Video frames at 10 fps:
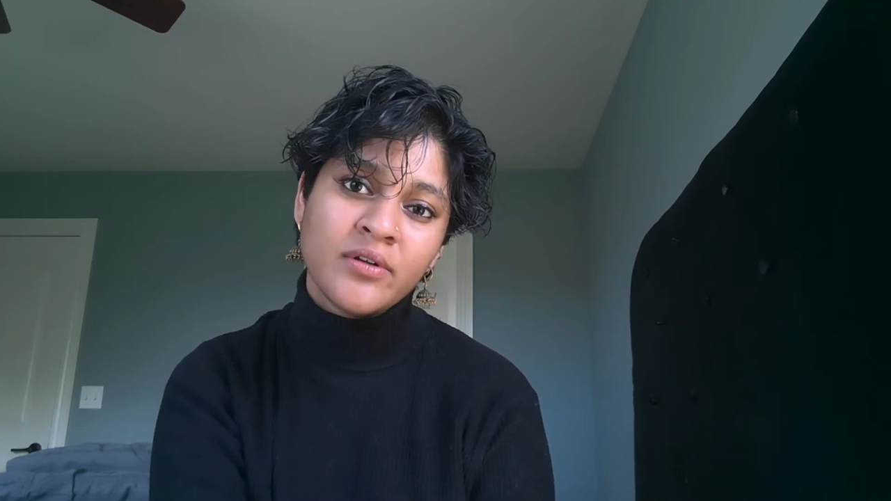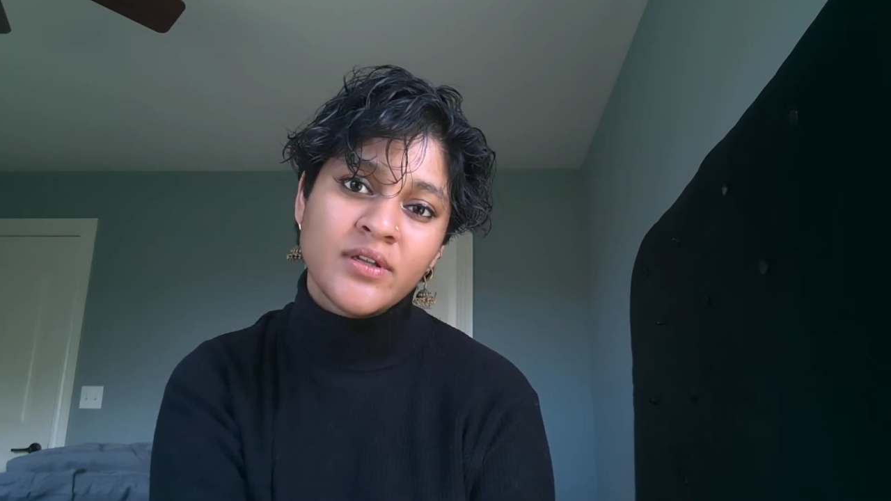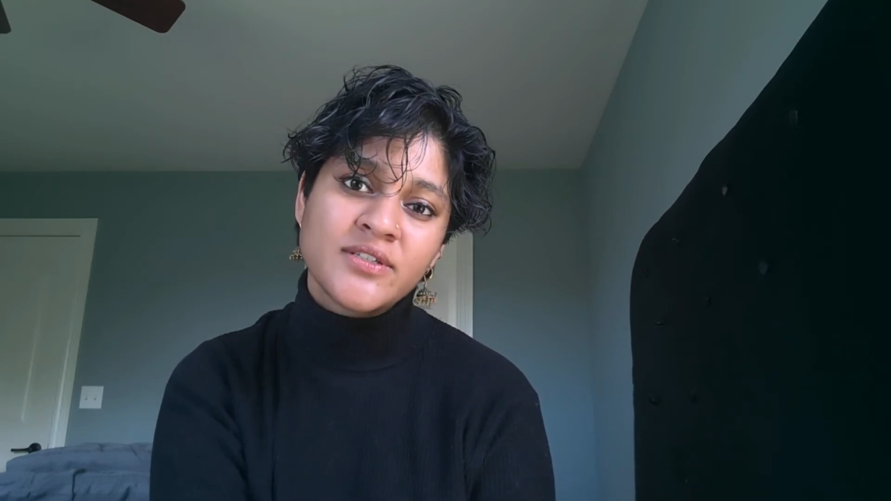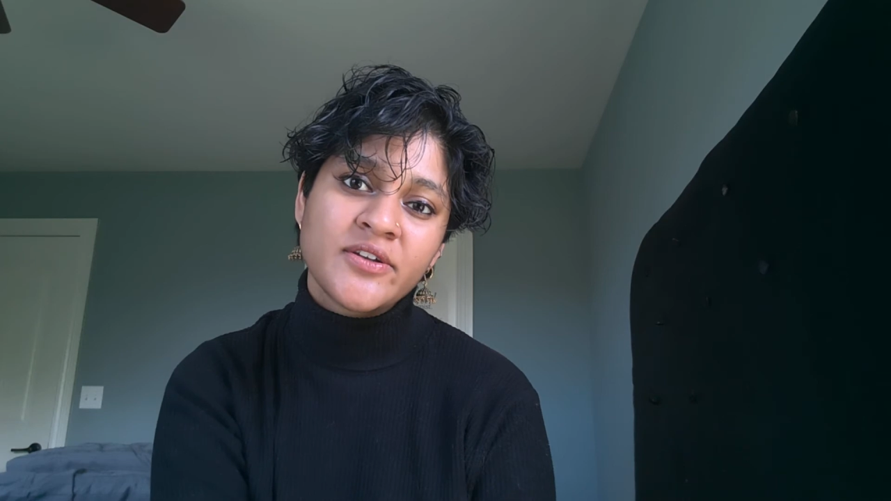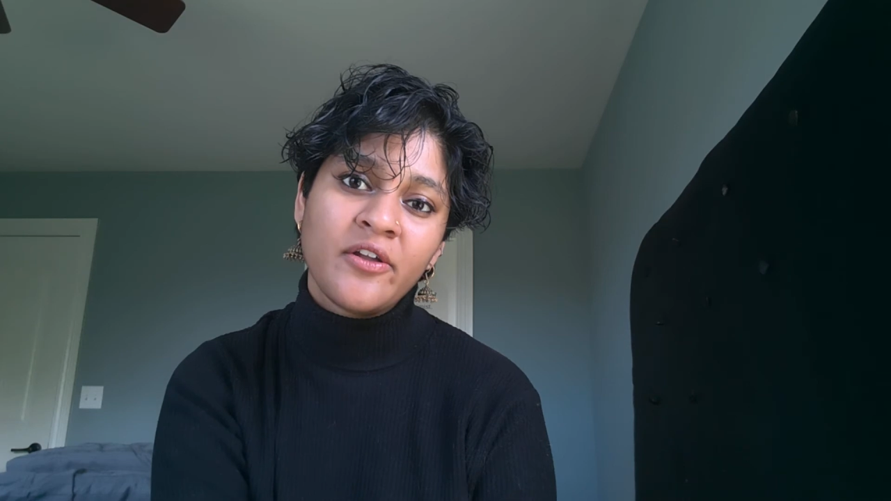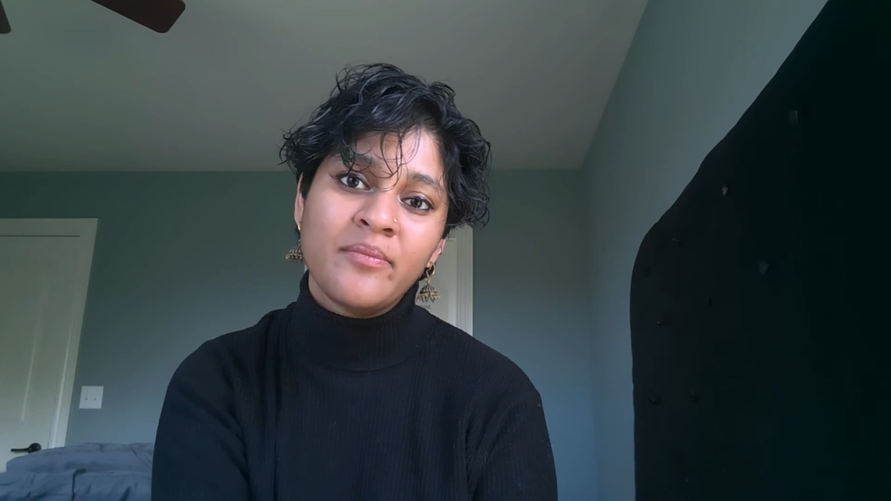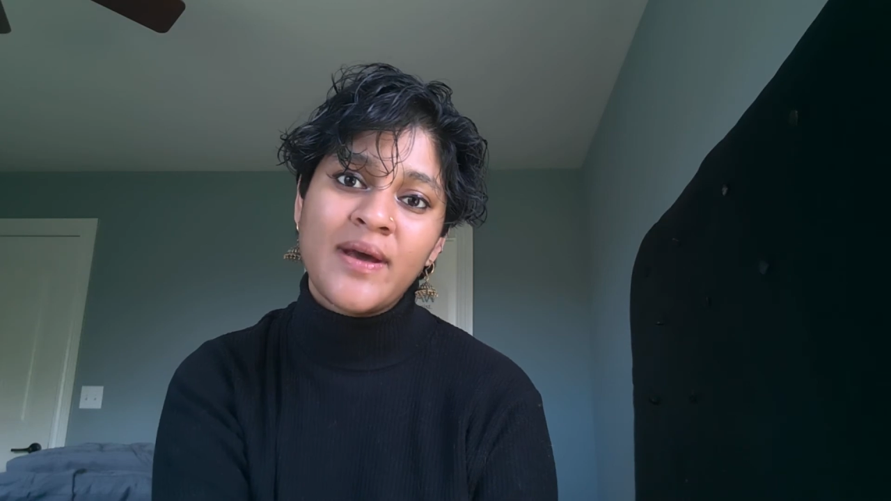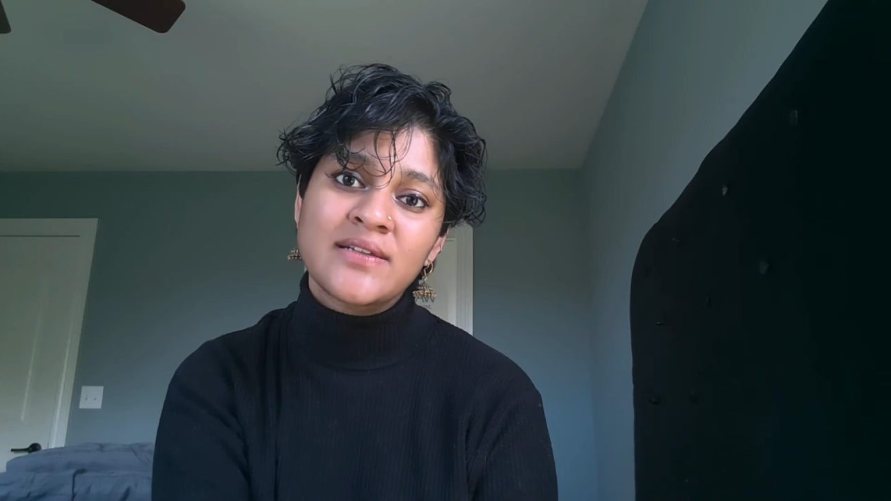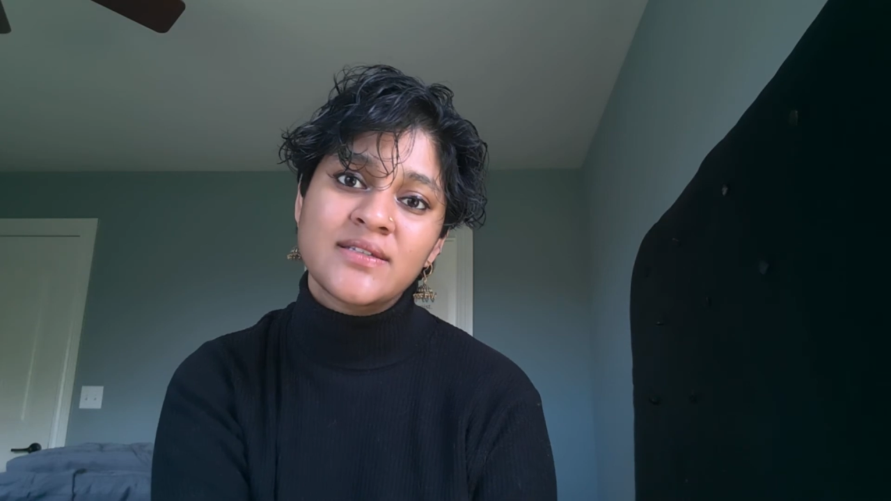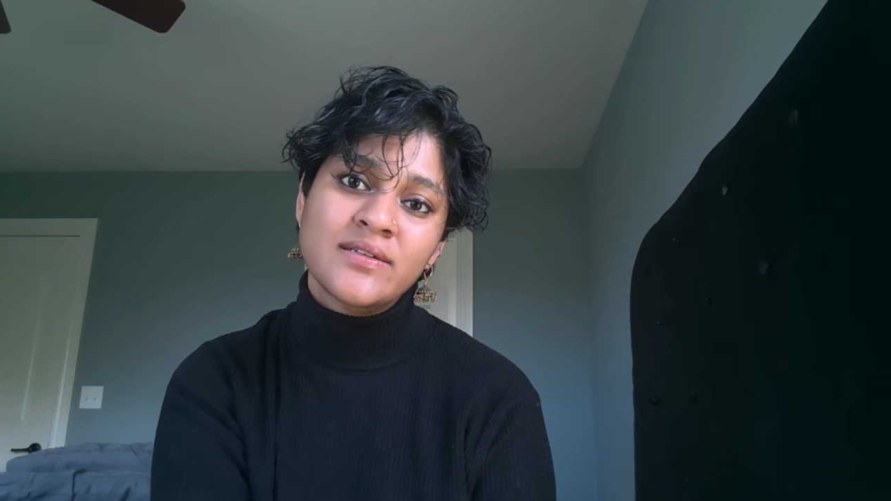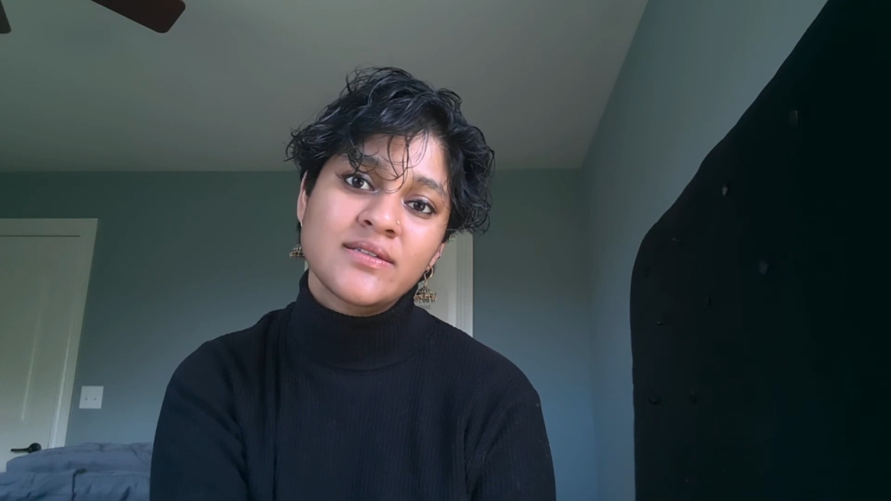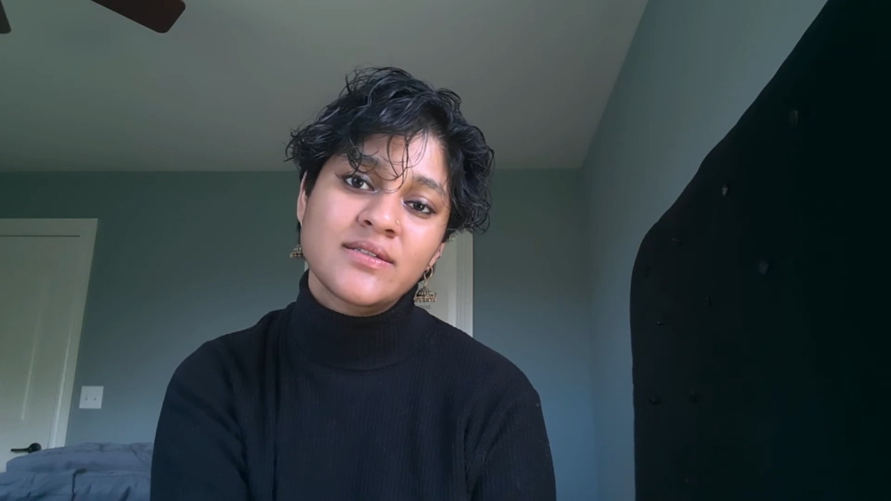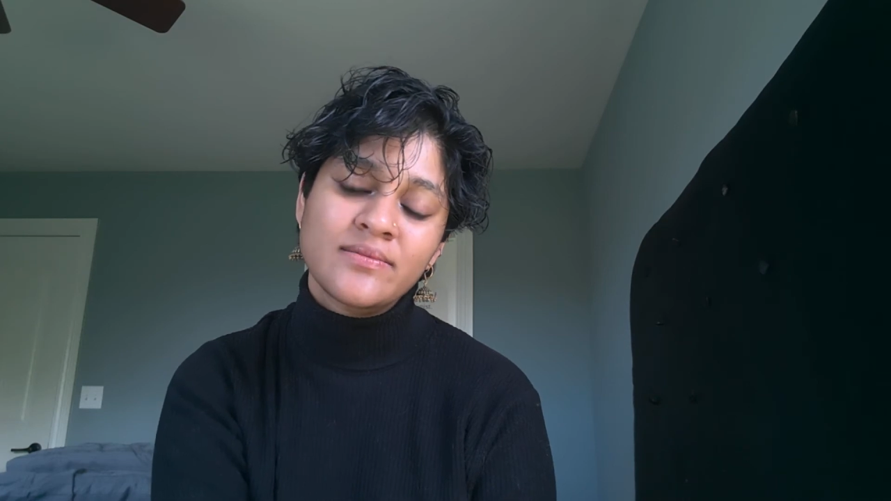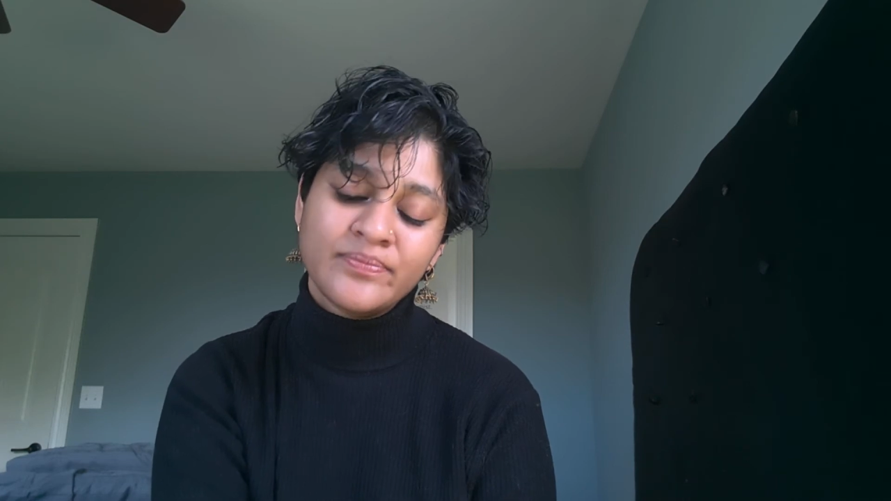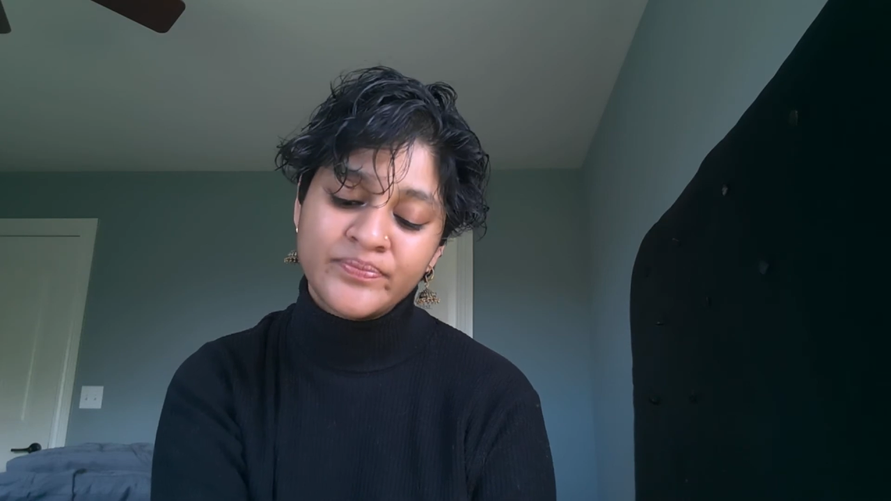and it's called Masses.